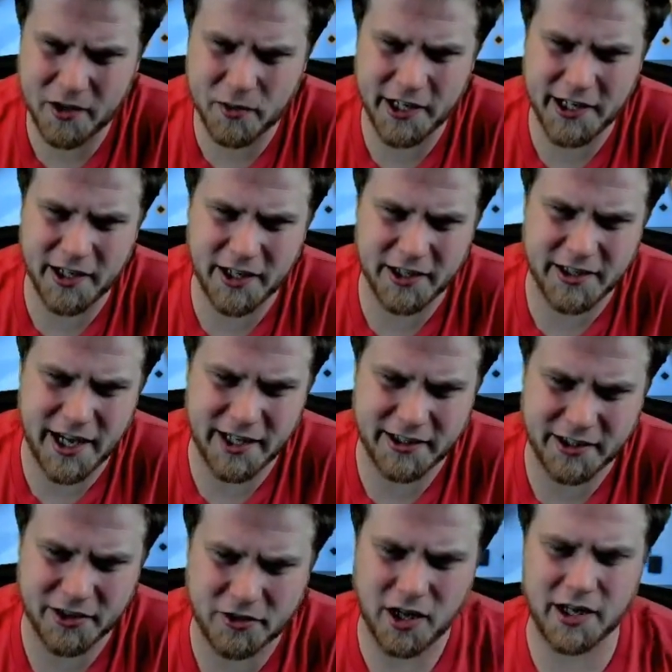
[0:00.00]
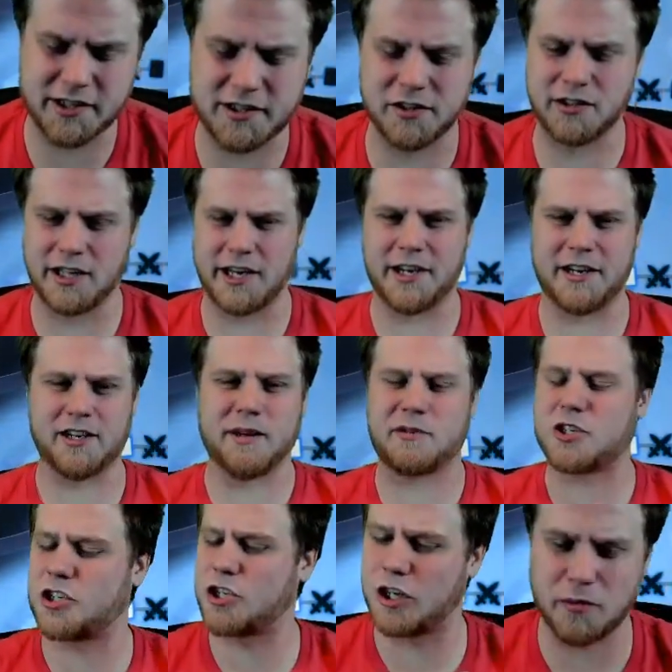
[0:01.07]
one in our deck to draw to later. I'm
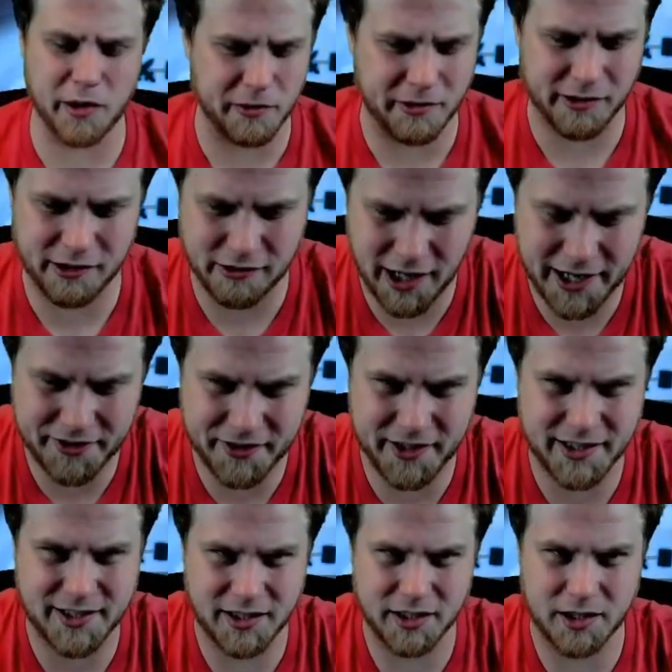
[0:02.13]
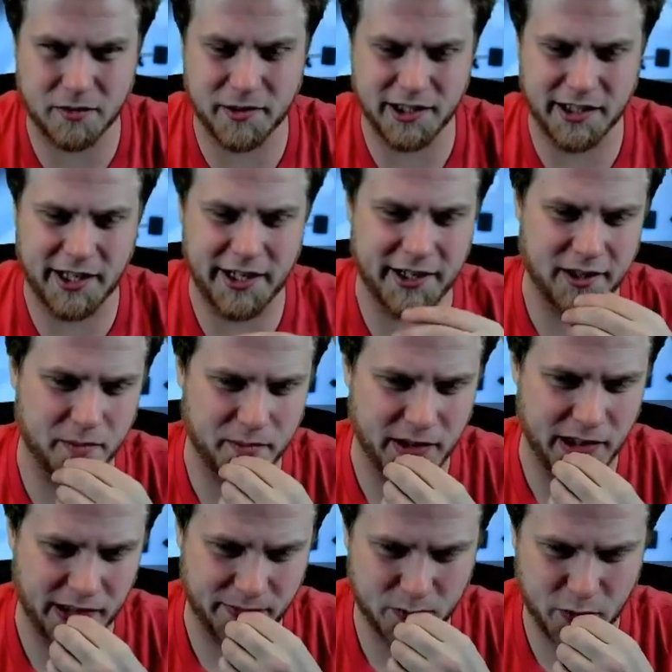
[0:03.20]
sure we'll regret this a little bit later,
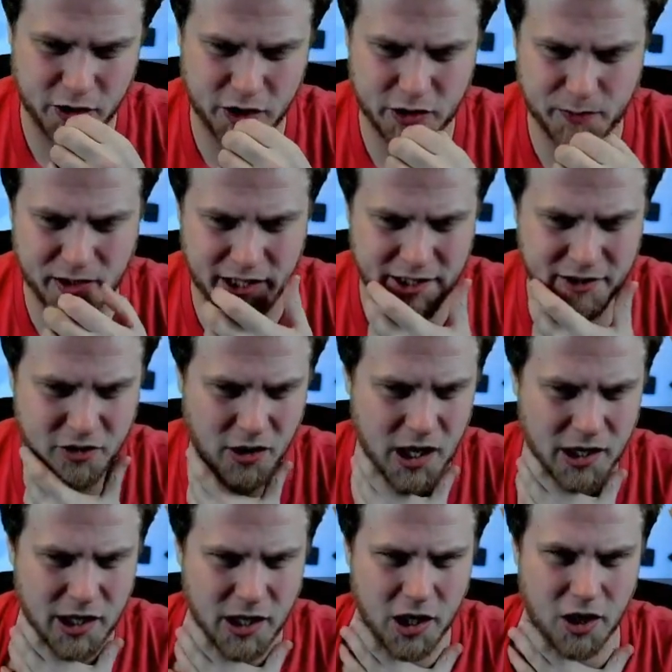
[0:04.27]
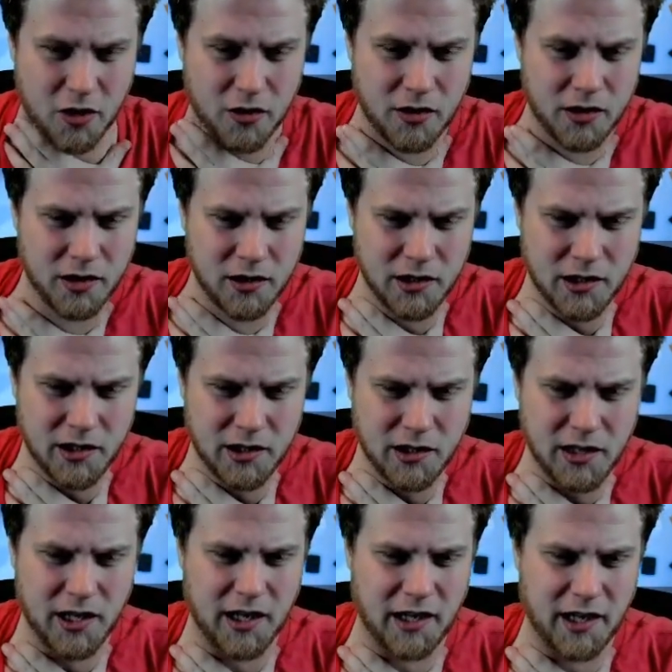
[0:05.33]
but we'll just play draw go
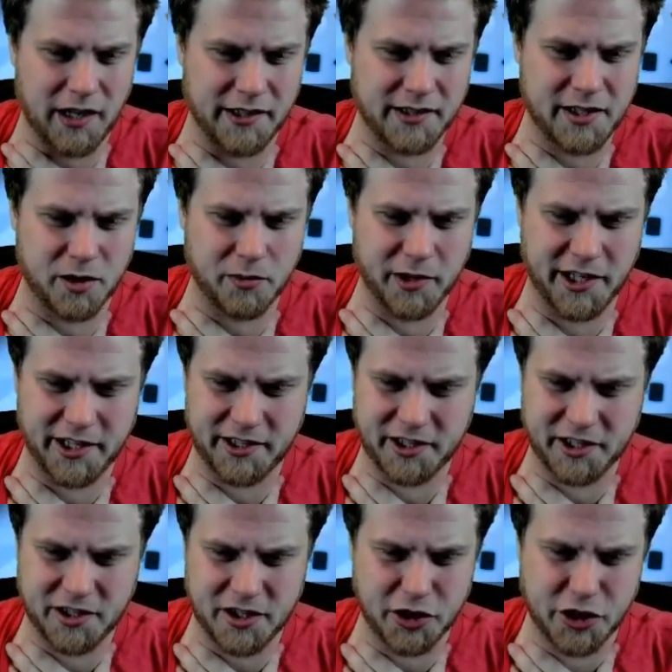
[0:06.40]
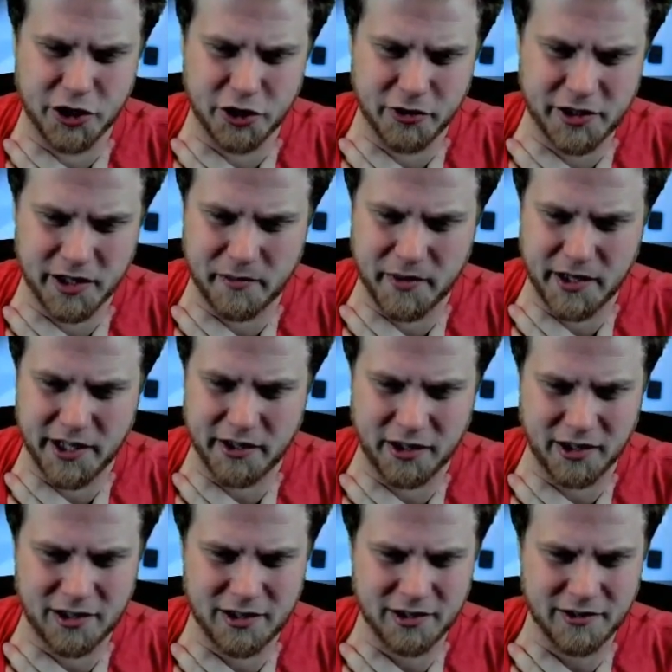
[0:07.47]
until we get just a juicy meat
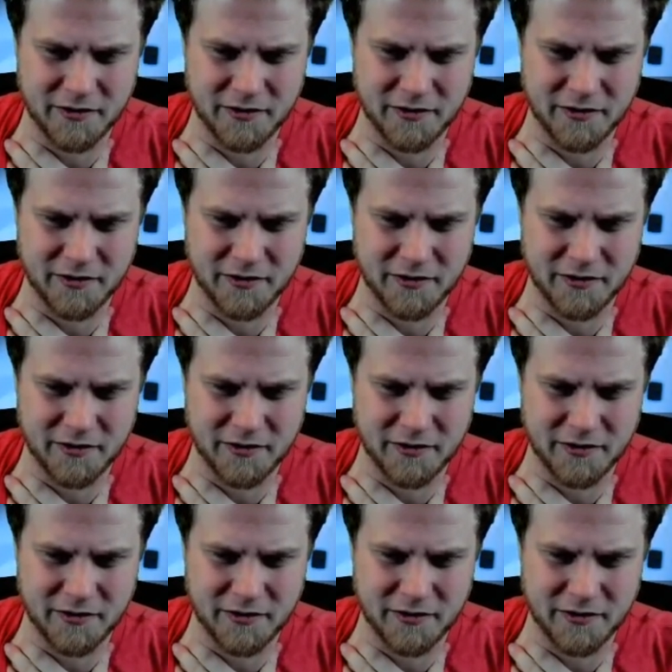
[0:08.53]
hook.